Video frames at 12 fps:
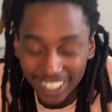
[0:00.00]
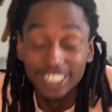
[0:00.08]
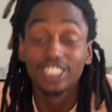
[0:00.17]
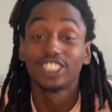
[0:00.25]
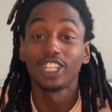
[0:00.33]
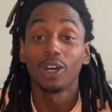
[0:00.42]

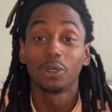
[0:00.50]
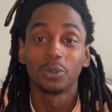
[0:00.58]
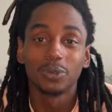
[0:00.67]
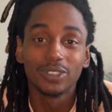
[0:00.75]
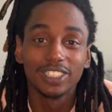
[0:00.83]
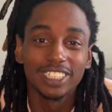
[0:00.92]
So,
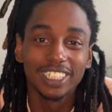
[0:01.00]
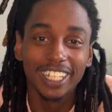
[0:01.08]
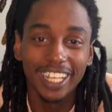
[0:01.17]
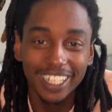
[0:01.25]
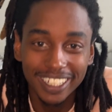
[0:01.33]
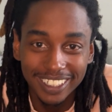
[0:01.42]

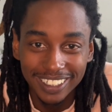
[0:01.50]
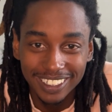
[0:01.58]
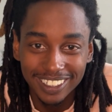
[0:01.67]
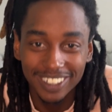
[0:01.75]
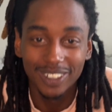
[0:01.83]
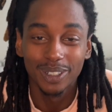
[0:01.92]
today's
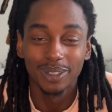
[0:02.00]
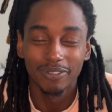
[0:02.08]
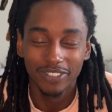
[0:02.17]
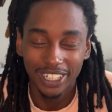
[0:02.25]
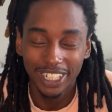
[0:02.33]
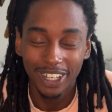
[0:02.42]

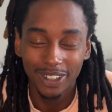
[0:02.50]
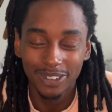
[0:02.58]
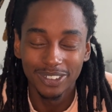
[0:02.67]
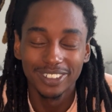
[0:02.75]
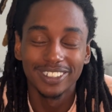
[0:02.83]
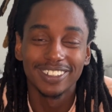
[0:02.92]
video,
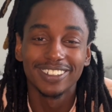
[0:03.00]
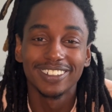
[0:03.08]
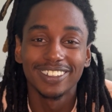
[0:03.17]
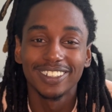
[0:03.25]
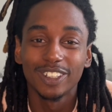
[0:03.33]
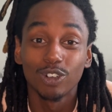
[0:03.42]

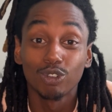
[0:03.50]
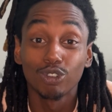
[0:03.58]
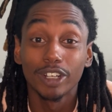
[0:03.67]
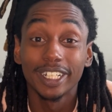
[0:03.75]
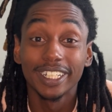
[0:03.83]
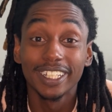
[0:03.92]

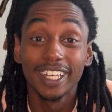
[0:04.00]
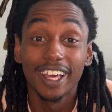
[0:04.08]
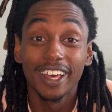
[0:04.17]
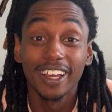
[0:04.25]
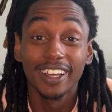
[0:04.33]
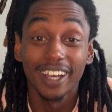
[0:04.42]
running
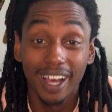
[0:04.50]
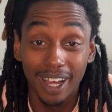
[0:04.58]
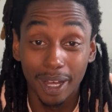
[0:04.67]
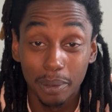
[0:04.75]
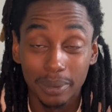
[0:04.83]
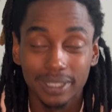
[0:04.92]

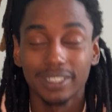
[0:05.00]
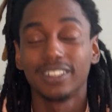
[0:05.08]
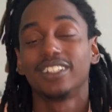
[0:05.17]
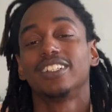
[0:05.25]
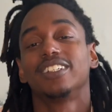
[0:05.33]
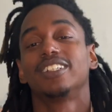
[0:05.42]
comps.
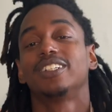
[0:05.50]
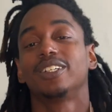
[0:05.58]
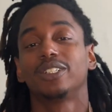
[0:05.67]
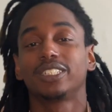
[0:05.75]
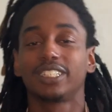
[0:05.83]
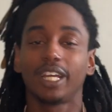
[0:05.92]

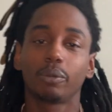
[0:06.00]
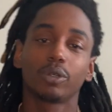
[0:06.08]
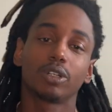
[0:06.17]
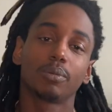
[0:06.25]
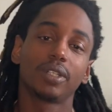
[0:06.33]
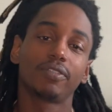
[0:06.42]
Today we're going
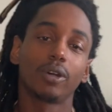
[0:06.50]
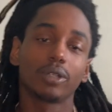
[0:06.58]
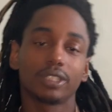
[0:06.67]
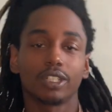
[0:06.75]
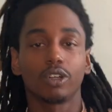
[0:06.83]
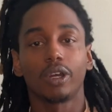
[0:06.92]
to be
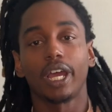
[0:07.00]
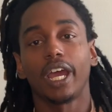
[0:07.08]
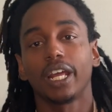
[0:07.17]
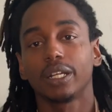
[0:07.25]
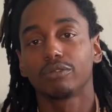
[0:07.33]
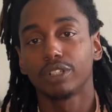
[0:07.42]
focusing on how
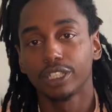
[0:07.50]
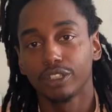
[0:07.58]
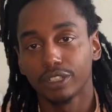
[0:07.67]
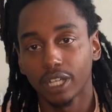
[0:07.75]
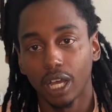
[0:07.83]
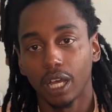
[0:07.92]
to run your
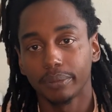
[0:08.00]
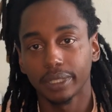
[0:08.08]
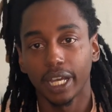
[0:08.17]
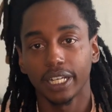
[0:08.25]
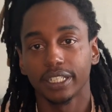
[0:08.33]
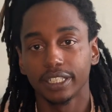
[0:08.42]
comps,
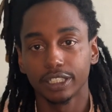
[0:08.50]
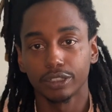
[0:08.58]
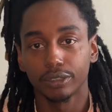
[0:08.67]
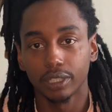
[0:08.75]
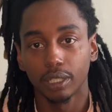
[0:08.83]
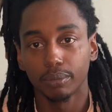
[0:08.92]
how to get your
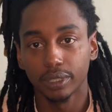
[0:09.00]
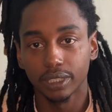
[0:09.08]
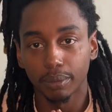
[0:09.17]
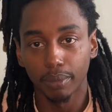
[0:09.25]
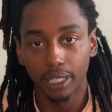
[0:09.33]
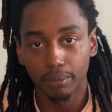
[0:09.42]
numbers and
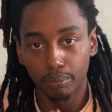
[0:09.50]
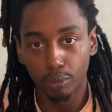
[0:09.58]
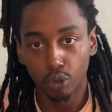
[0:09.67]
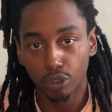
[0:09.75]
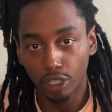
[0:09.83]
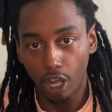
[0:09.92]
make
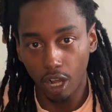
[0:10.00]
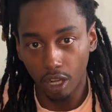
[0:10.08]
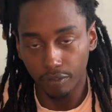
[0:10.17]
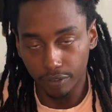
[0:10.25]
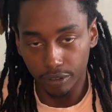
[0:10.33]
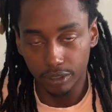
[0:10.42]
more
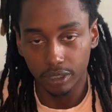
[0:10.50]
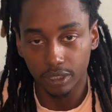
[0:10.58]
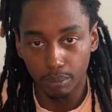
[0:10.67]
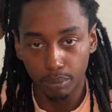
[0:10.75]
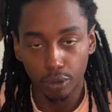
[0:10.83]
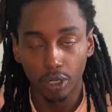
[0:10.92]
offers. The
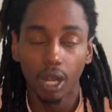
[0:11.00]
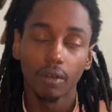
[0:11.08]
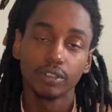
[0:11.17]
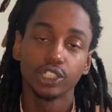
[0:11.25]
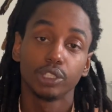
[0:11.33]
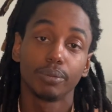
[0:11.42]
more
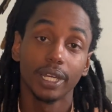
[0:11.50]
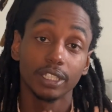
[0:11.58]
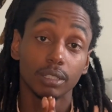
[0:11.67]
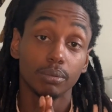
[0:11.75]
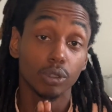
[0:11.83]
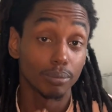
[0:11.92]
offers you make, the
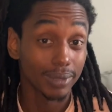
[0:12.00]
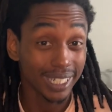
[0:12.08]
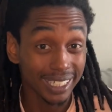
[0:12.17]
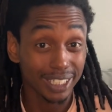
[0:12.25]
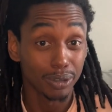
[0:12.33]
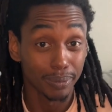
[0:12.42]
more money
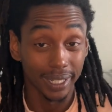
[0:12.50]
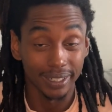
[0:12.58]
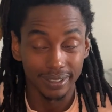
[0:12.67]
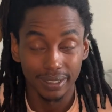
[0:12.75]
you make.